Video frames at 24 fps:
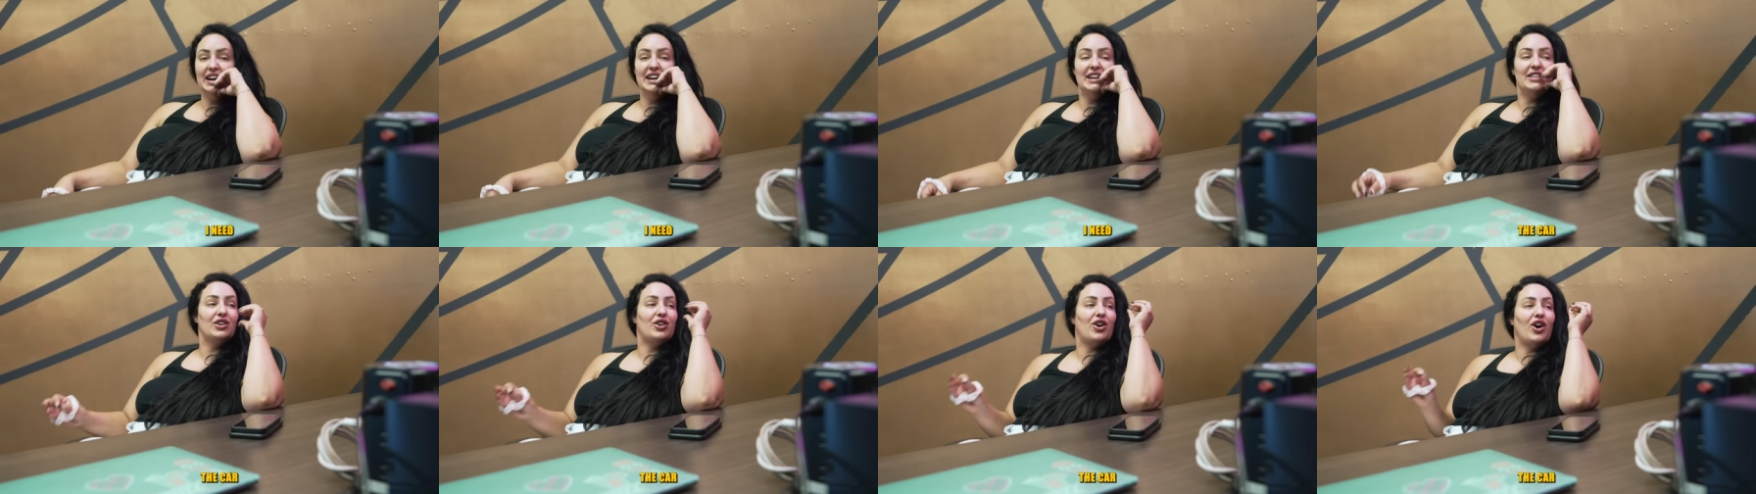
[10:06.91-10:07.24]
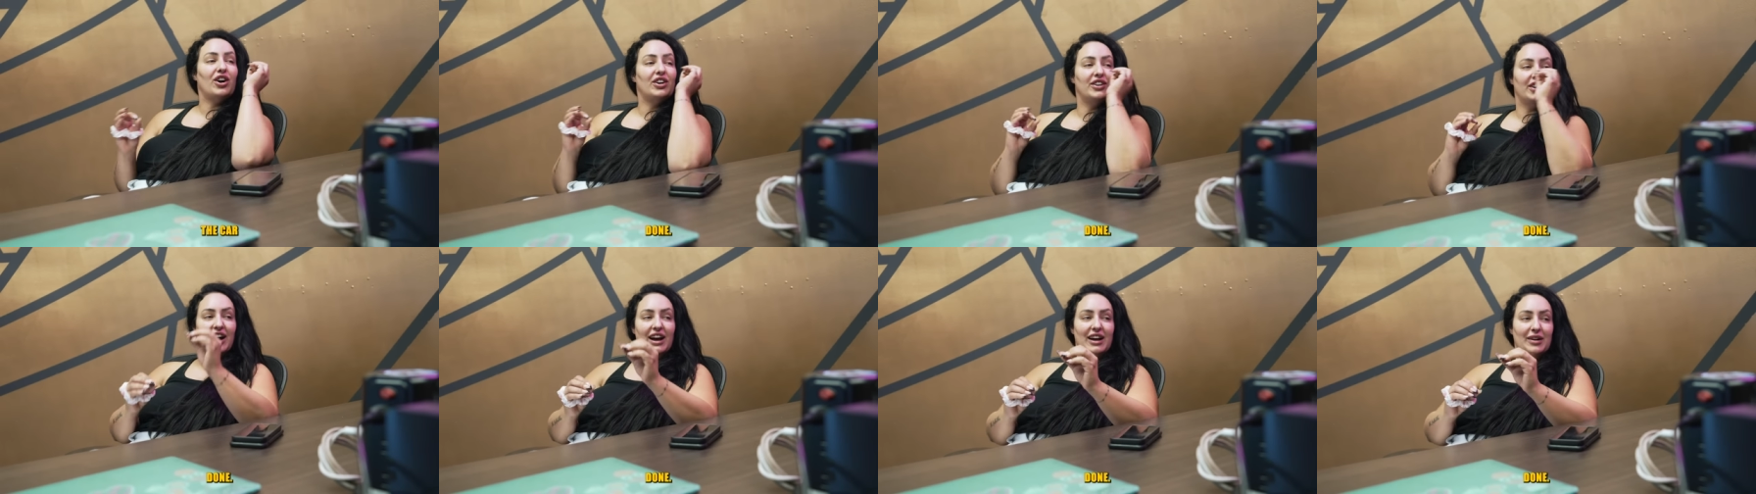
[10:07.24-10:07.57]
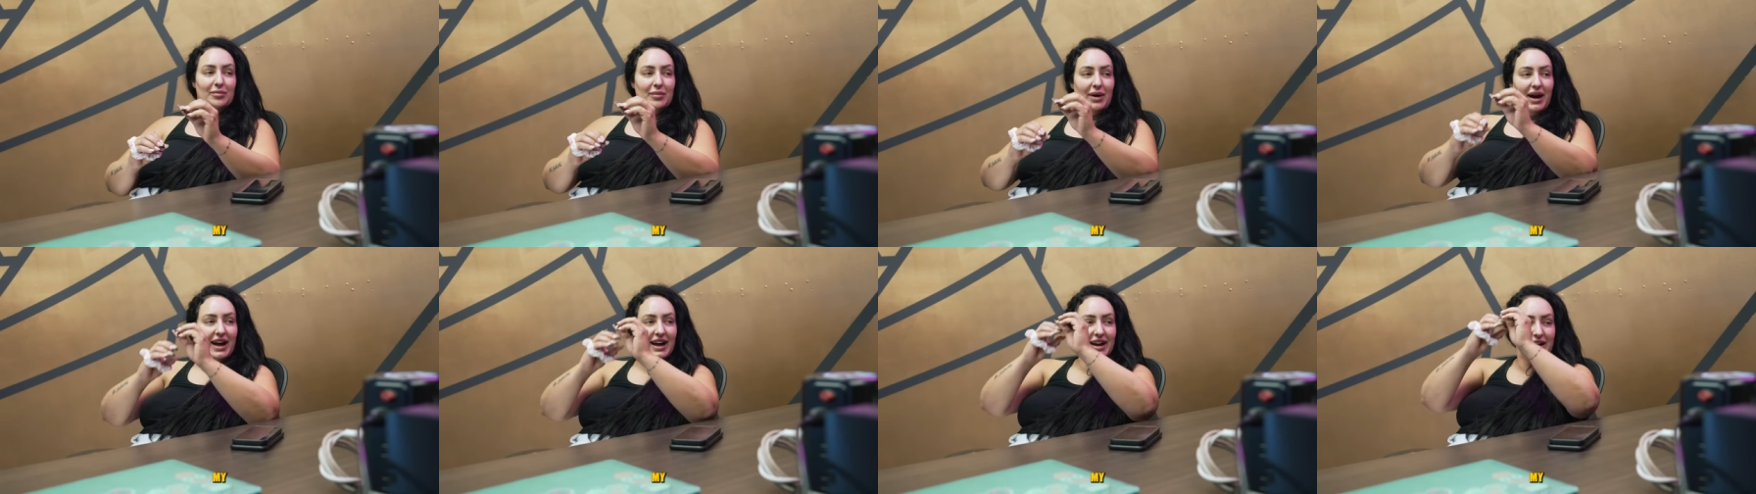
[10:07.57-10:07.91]
I need the car
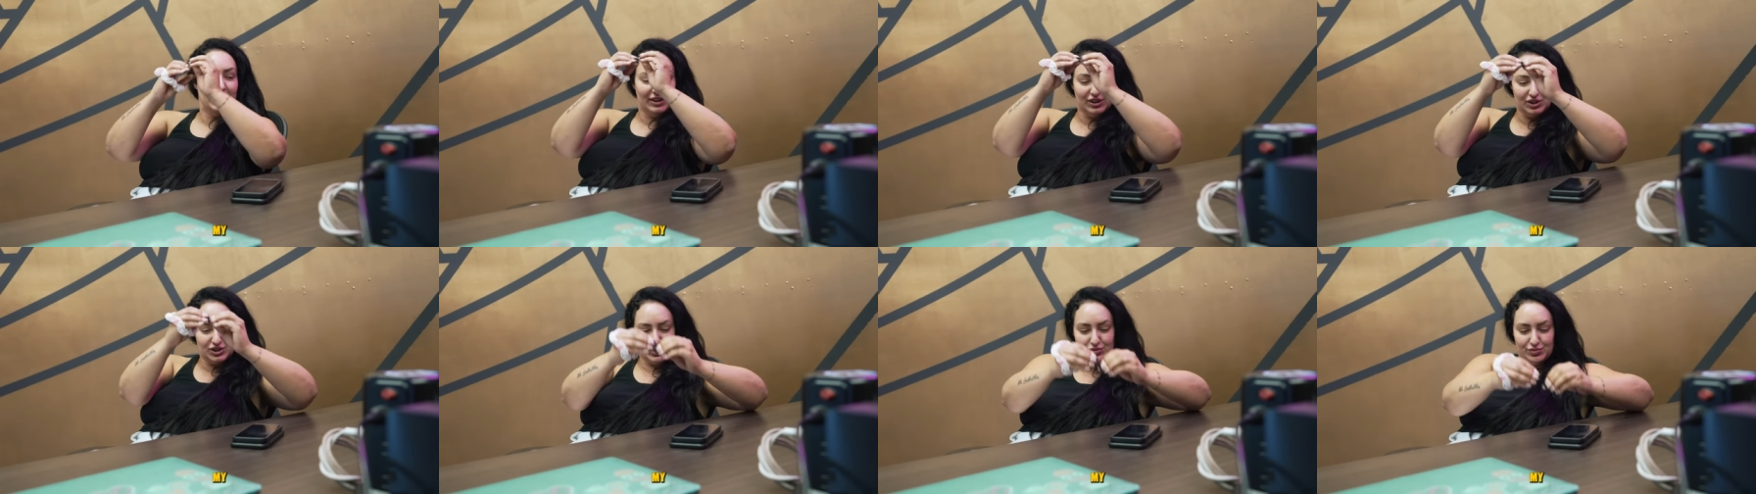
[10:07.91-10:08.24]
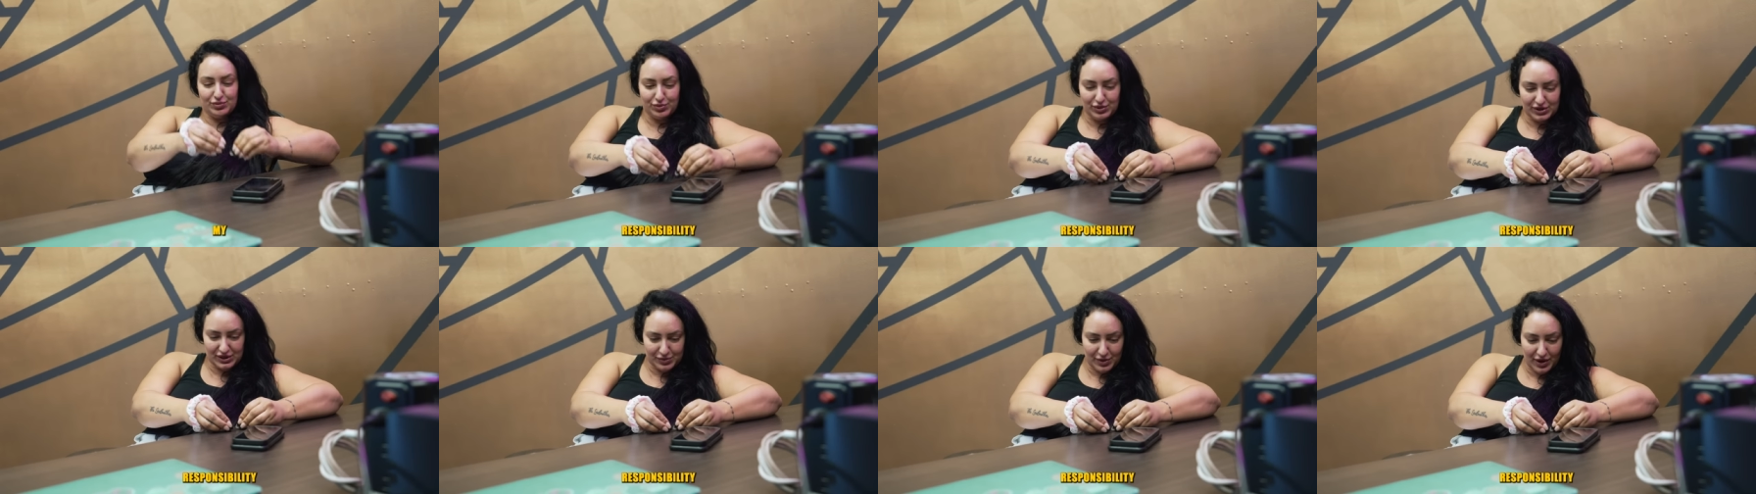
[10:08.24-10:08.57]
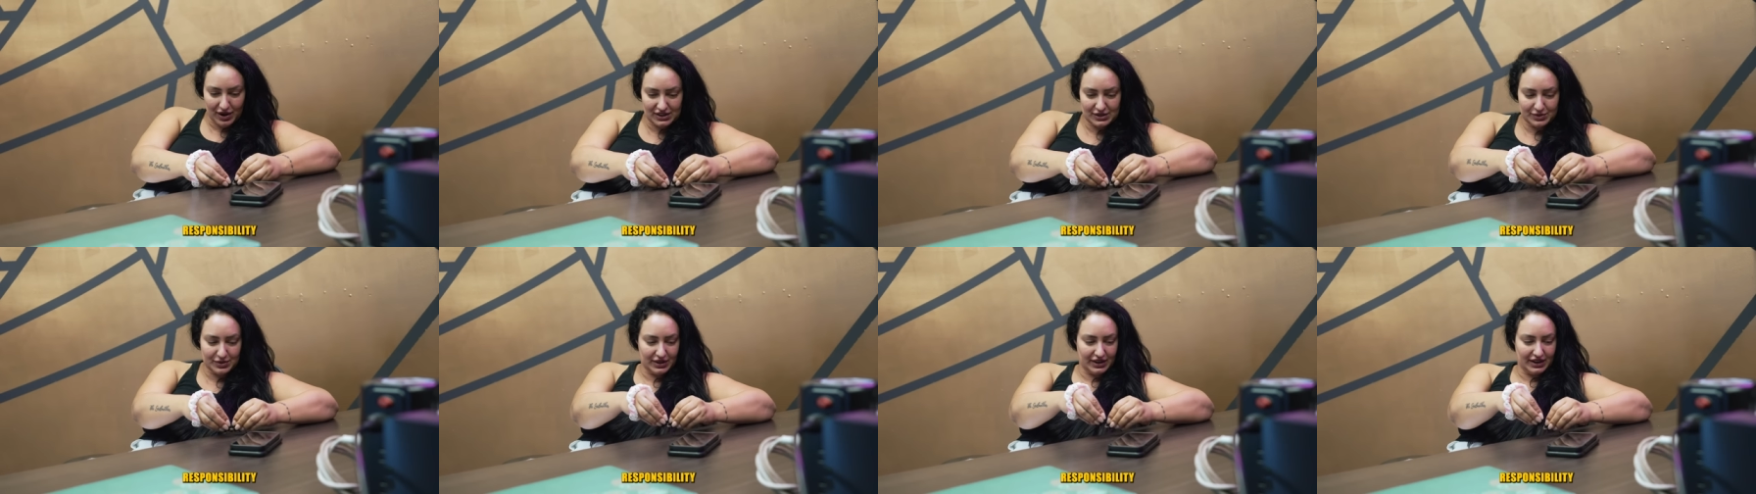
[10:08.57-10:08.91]
done. My okay.
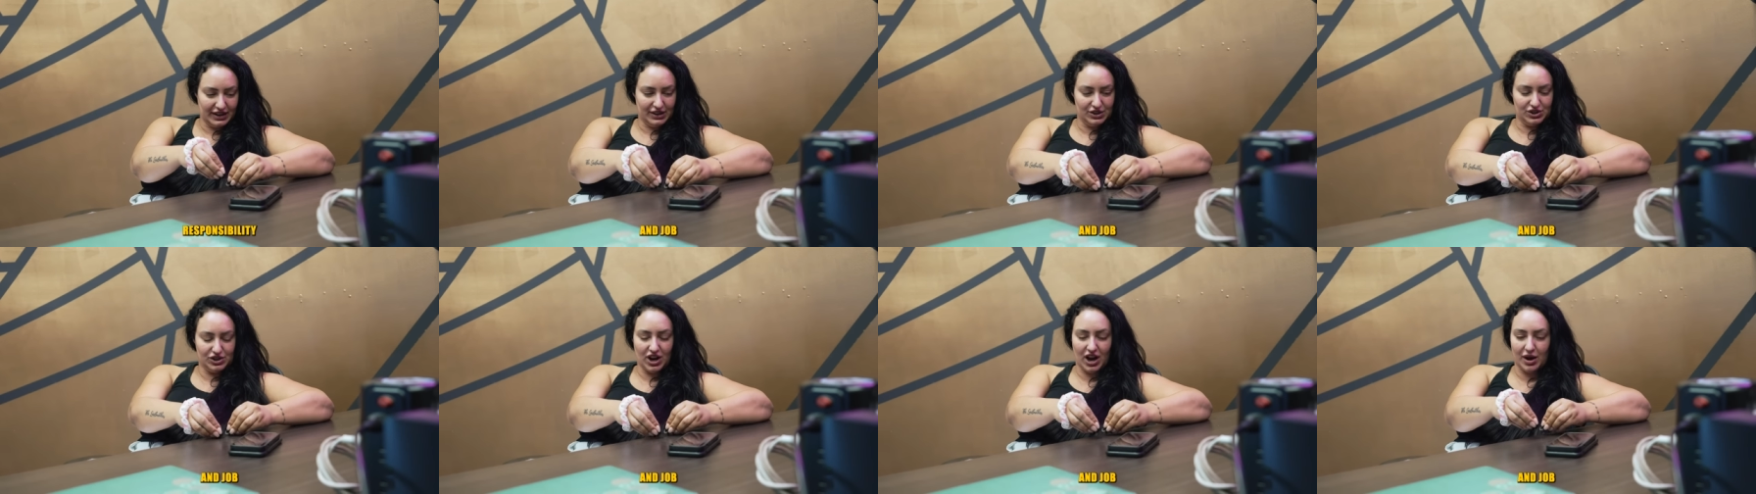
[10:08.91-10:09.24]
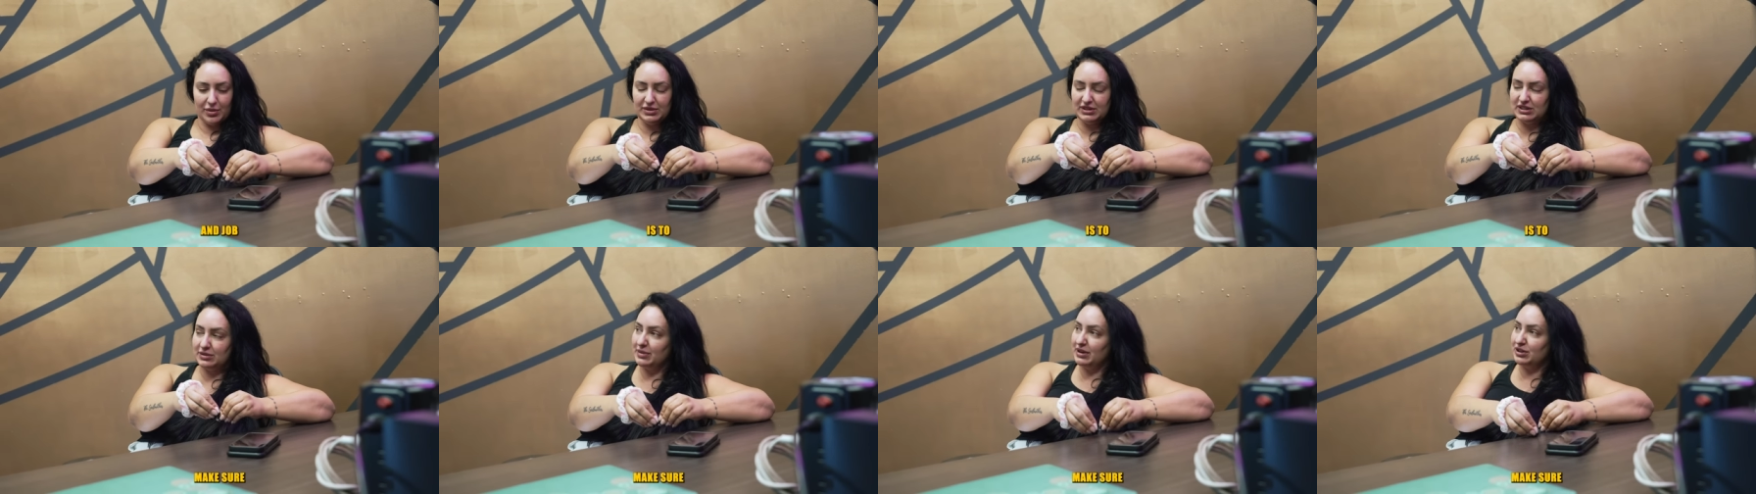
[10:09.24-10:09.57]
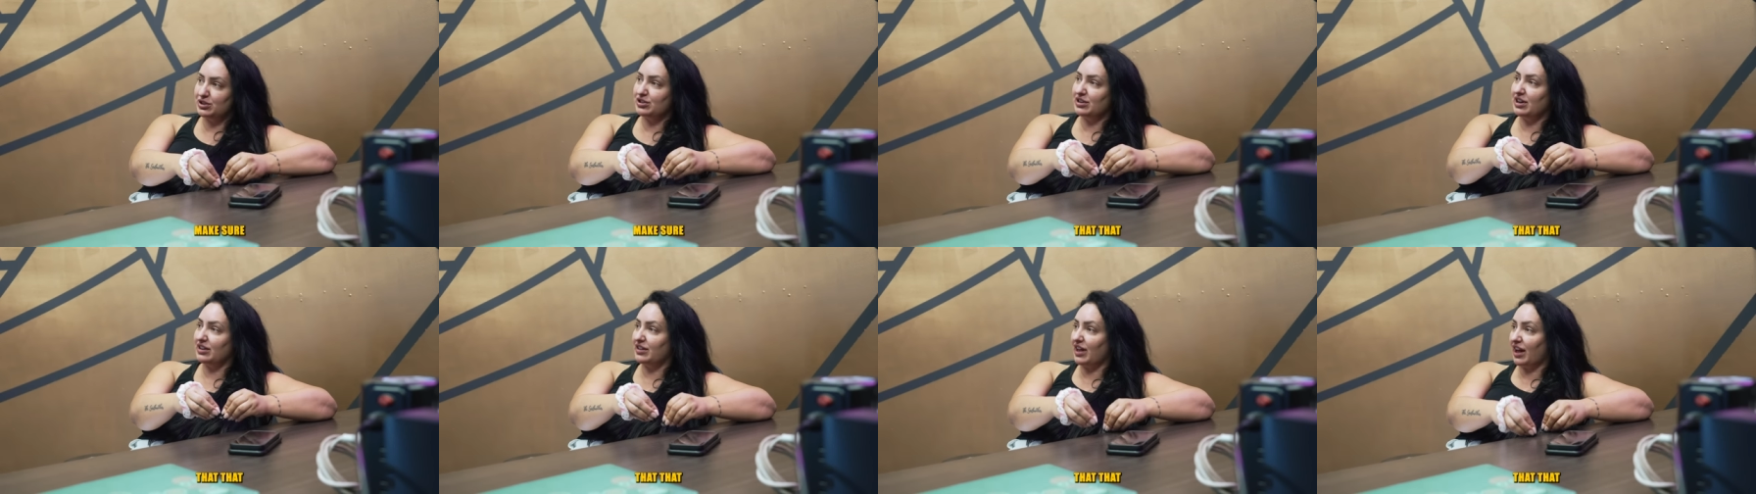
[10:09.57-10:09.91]
responsibility and job is to make
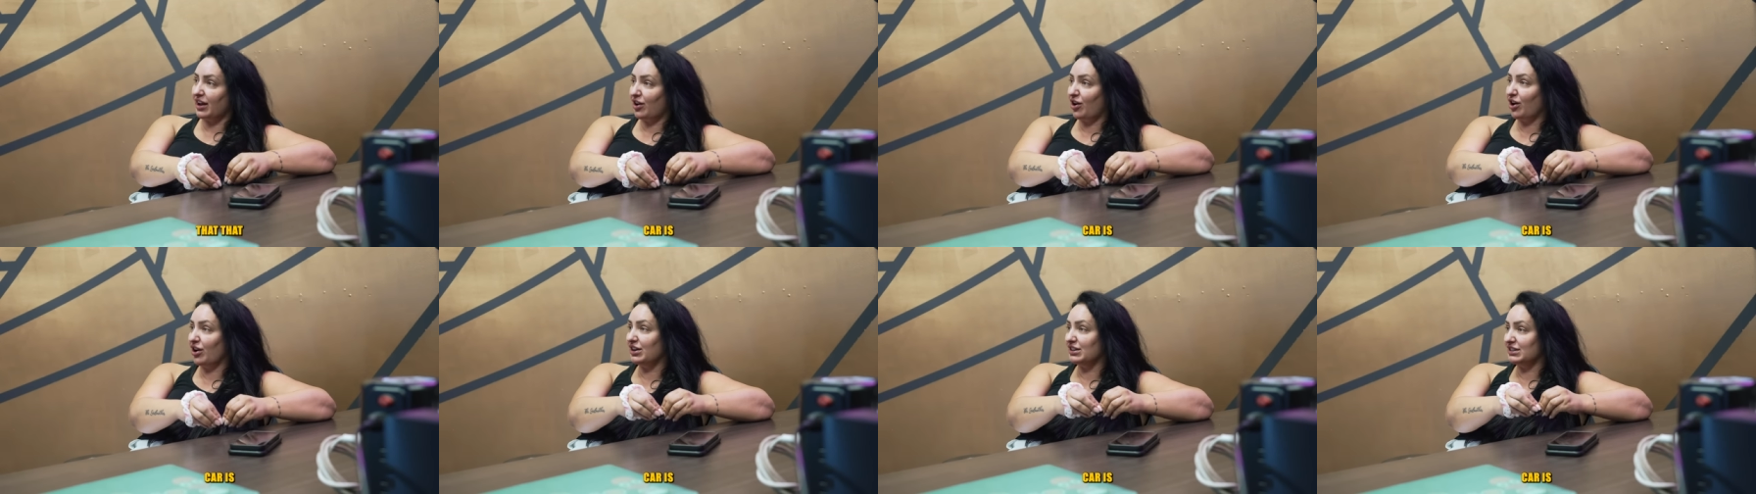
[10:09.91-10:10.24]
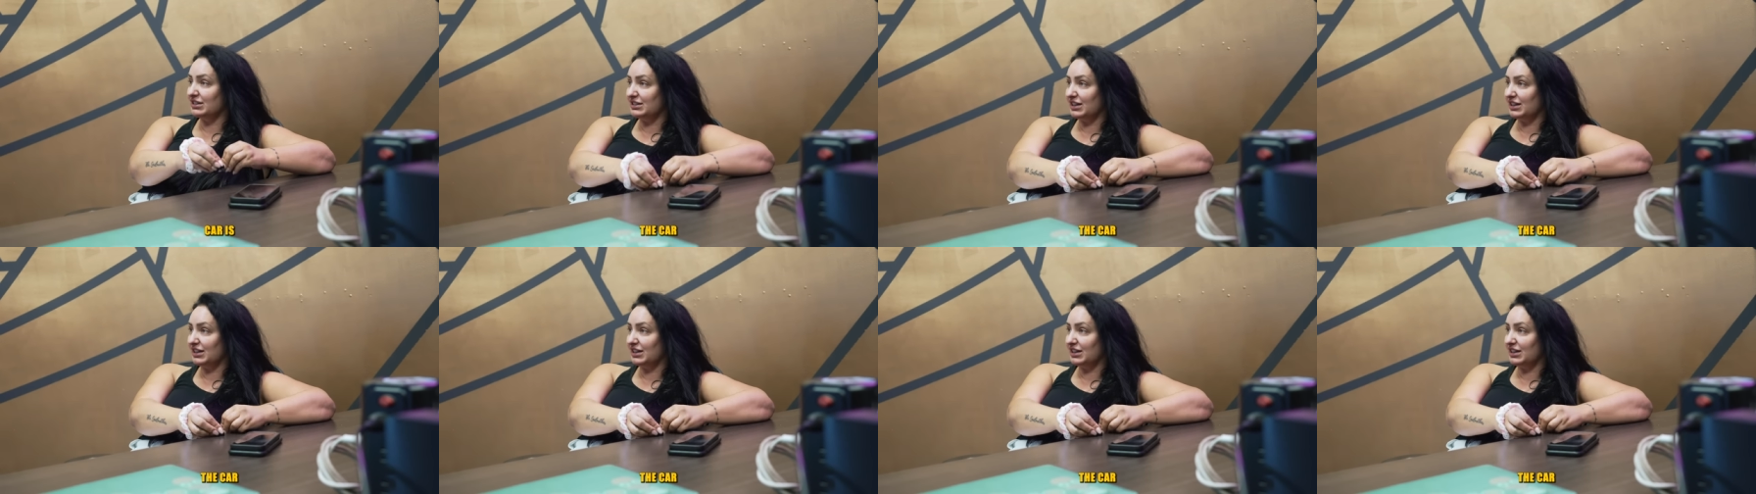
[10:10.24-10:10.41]
sure that that car is